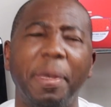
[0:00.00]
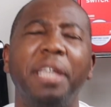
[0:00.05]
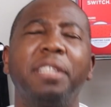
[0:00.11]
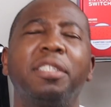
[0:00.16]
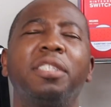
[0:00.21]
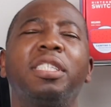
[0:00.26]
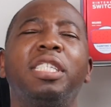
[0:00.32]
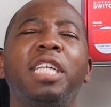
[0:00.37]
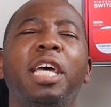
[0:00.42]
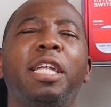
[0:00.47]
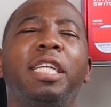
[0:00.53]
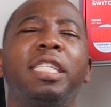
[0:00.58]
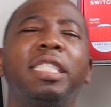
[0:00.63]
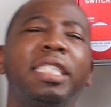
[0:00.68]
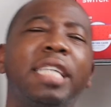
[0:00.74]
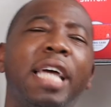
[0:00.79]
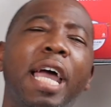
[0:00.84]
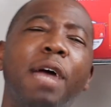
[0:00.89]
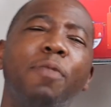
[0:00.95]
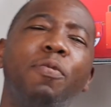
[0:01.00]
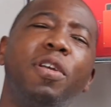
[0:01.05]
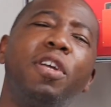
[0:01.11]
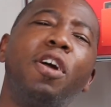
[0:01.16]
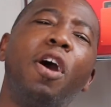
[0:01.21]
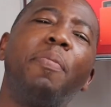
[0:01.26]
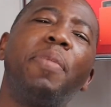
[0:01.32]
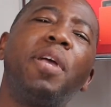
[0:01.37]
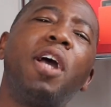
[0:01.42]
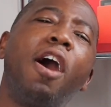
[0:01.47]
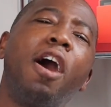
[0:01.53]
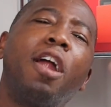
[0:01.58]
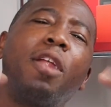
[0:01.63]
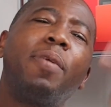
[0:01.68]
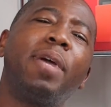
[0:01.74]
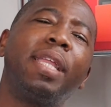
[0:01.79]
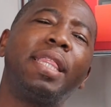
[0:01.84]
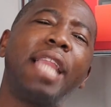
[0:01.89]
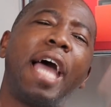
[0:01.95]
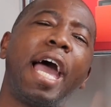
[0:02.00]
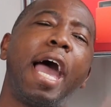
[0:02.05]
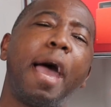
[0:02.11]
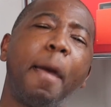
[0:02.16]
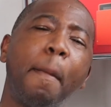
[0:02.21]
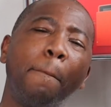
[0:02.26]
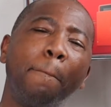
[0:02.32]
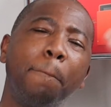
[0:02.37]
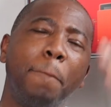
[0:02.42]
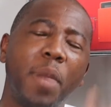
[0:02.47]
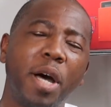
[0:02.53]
Eastern Standard Time. We're gonna be all the way live.